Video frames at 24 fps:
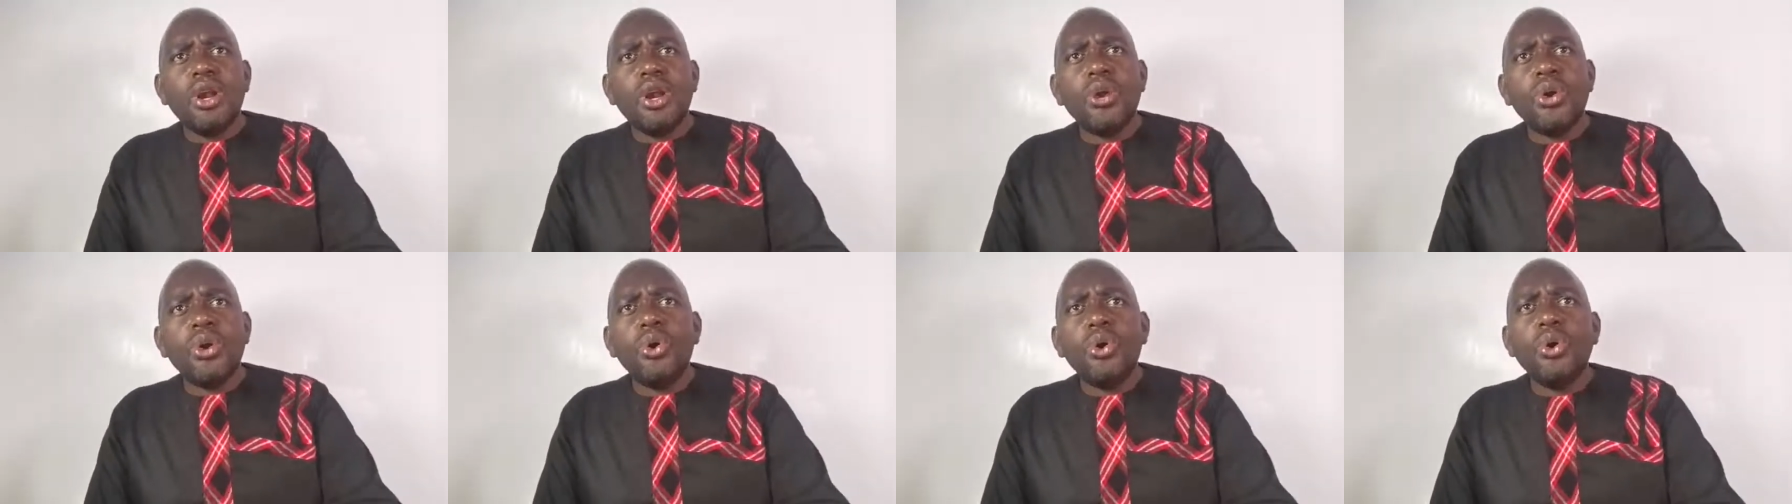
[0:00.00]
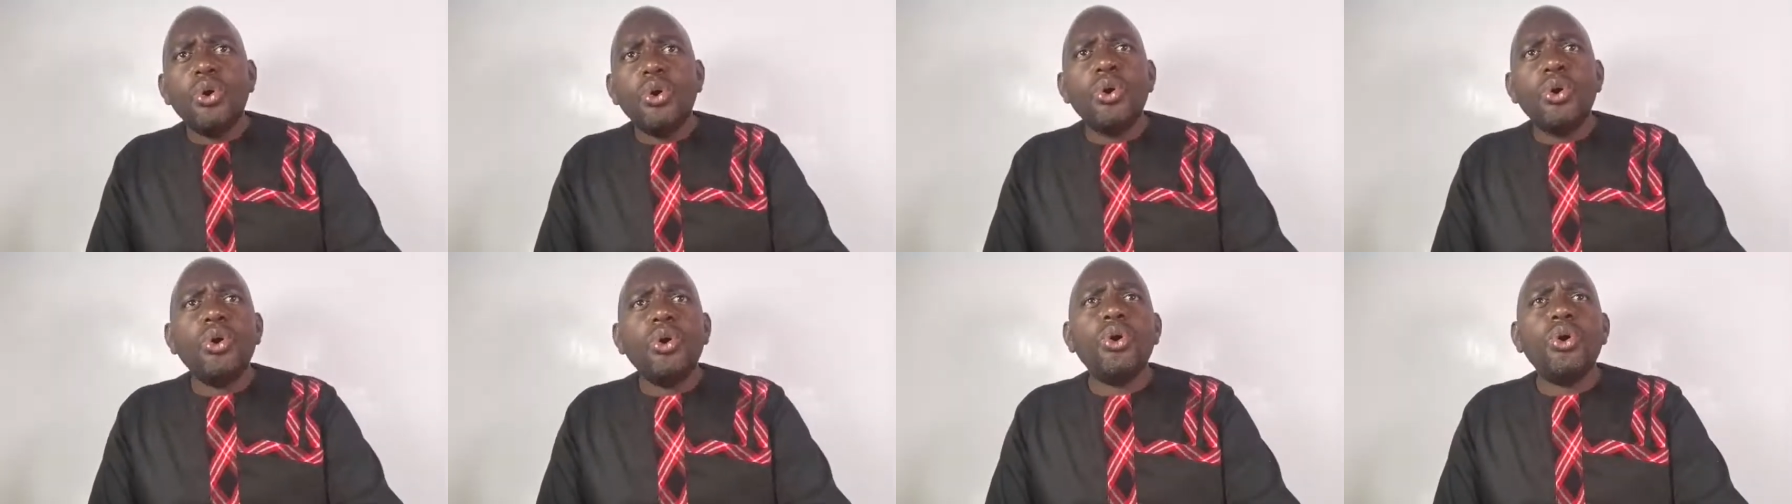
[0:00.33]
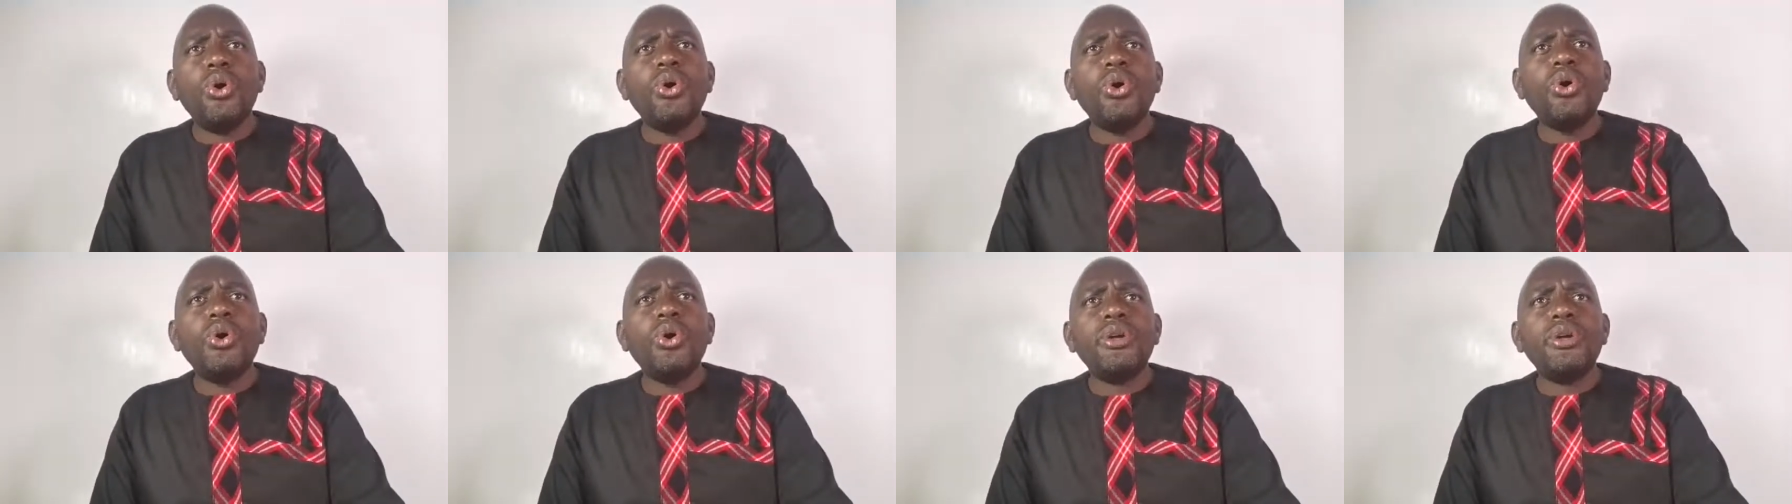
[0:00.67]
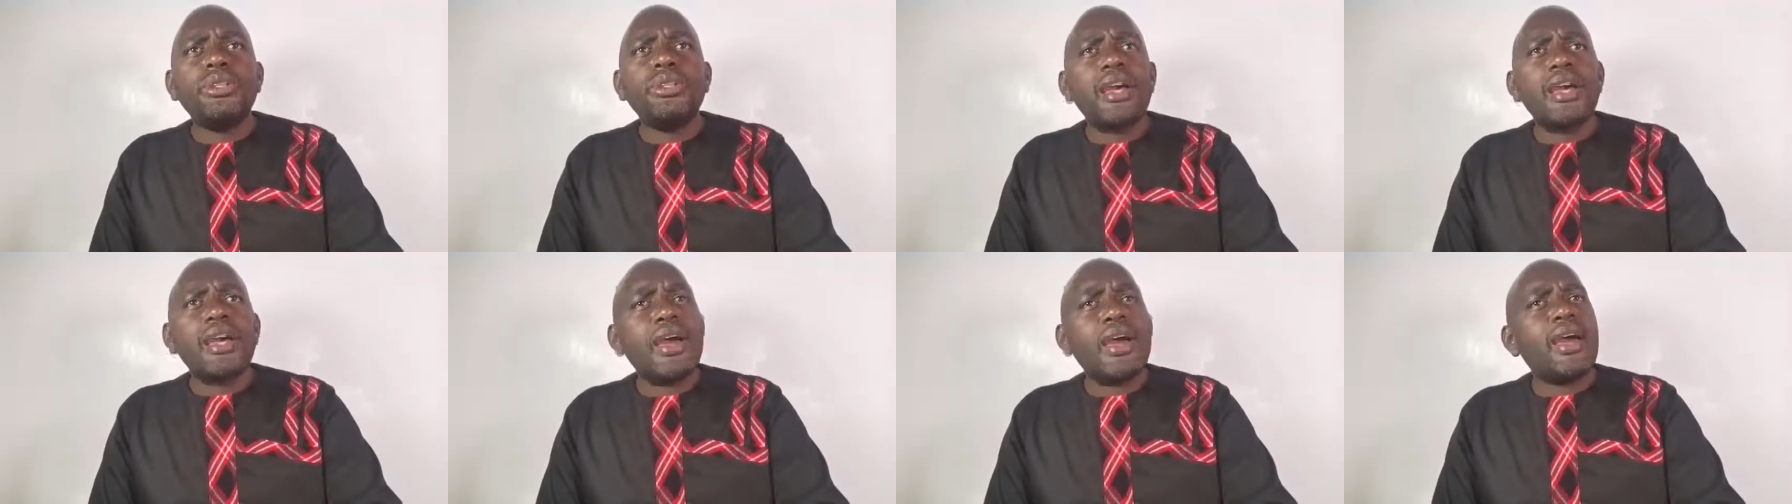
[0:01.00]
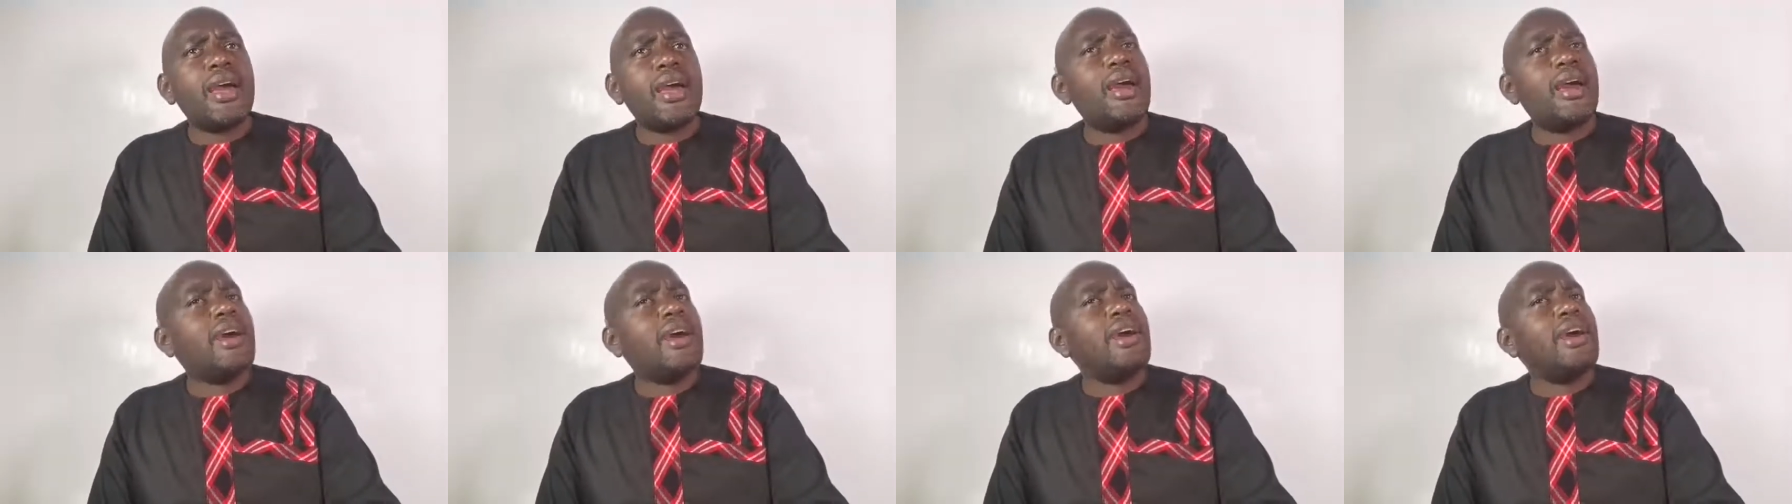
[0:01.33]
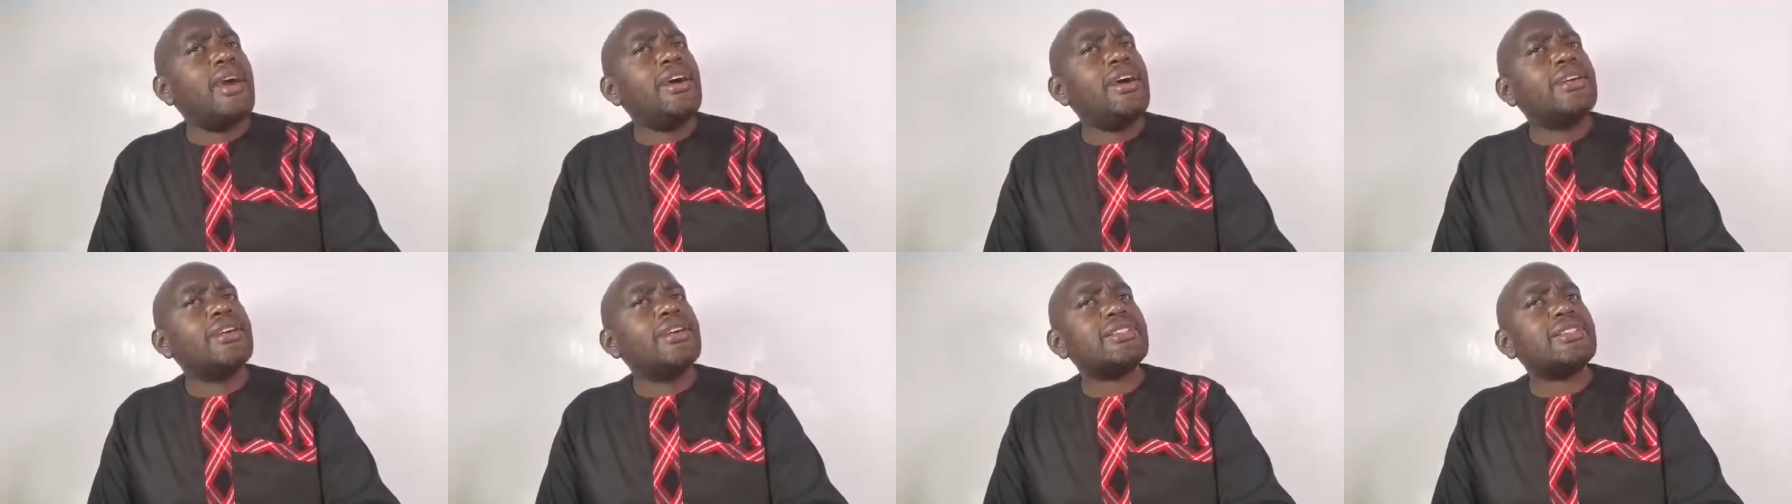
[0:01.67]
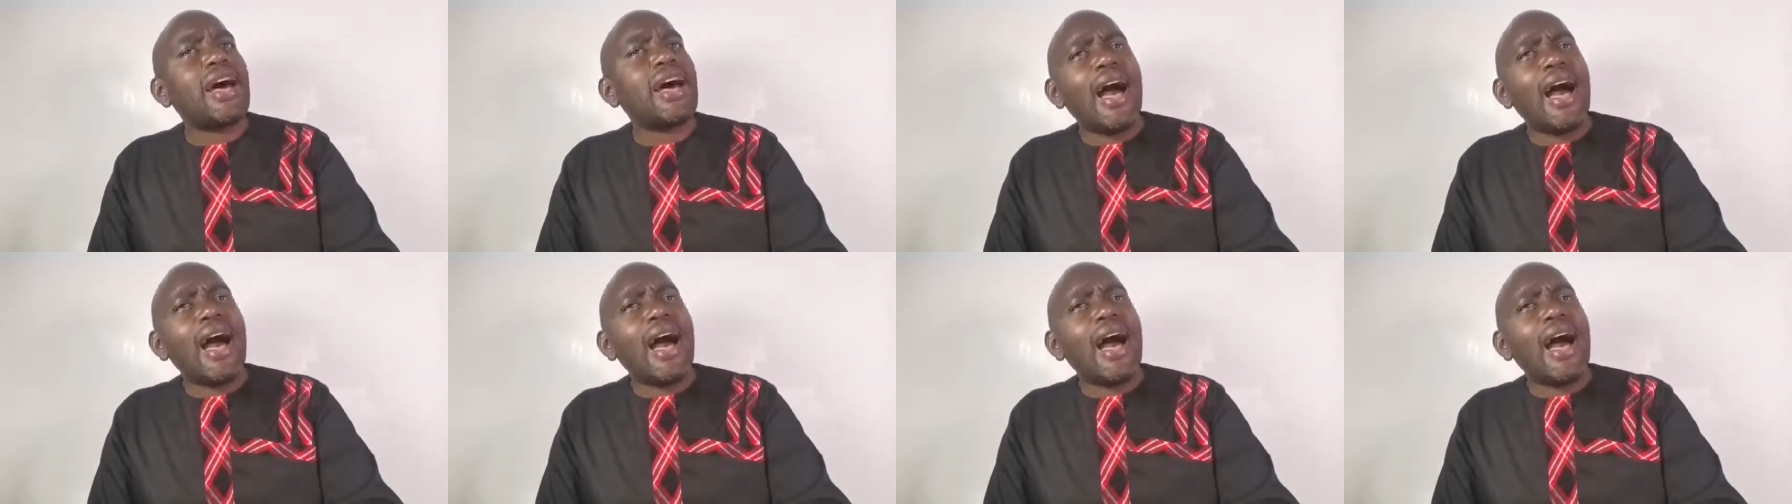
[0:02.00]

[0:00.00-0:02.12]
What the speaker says: Lord, yes.